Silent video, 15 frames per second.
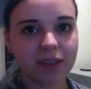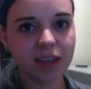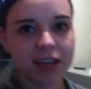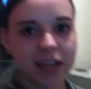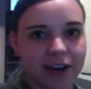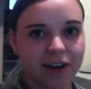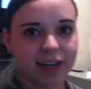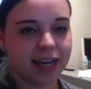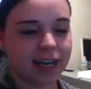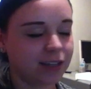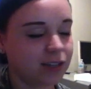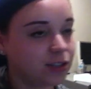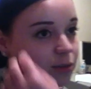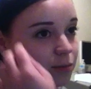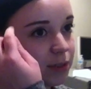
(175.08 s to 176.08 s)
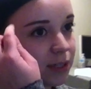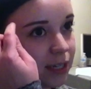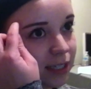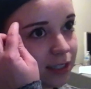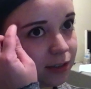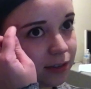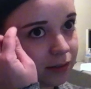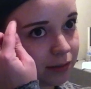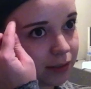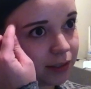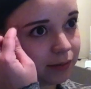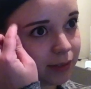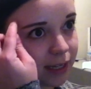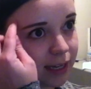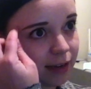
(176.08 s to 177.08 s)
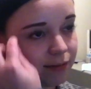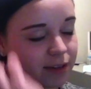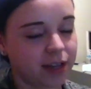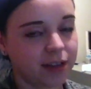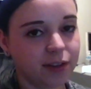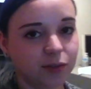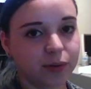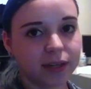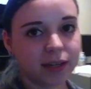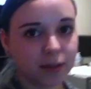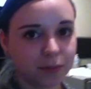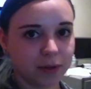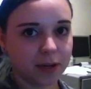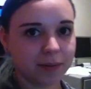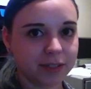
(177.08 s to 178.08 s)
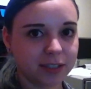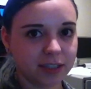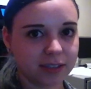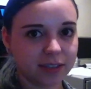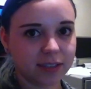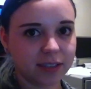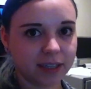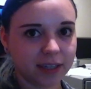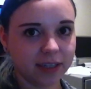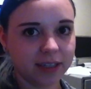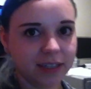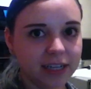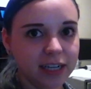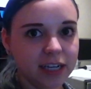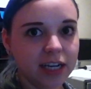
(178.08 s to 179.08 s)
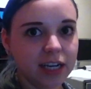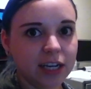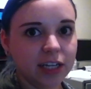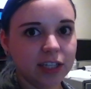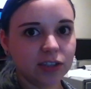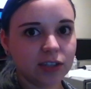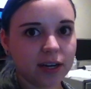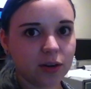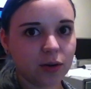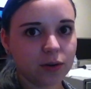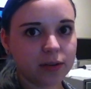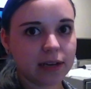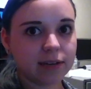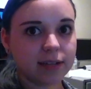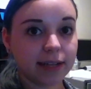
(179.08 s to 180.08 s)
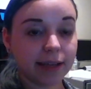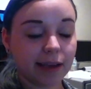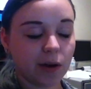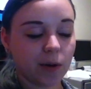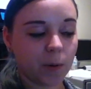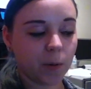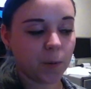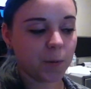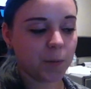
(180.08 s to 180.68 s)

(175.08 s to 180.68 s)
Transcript: had a soup today, so I don't really want to have another one. I'll probably just uh, try to hold out till I get home, although I